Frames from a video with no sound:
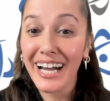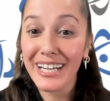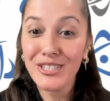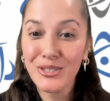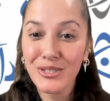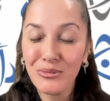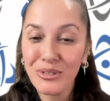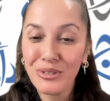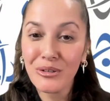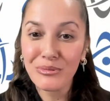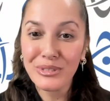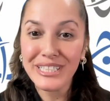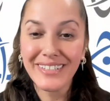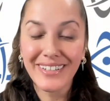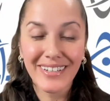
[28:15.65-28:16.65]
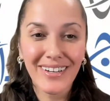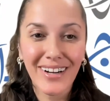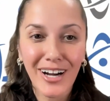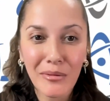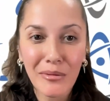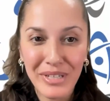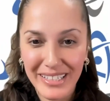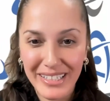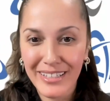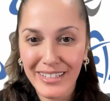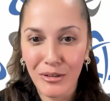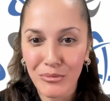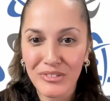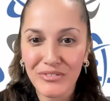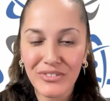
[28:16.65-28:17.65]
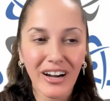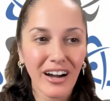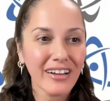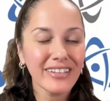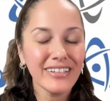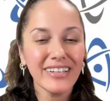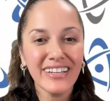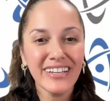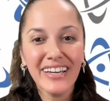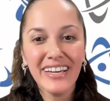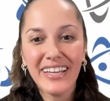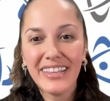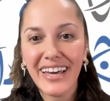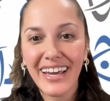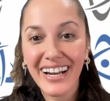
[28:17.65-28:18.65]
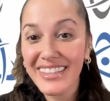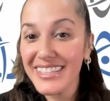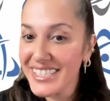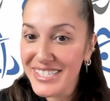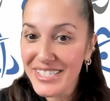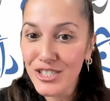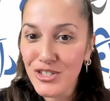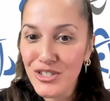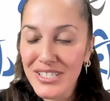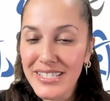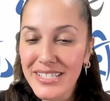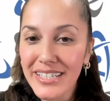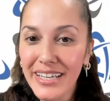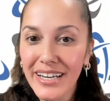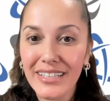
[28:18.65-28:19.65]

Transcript: I do want to read a comment that we've gotten that I think is interesting,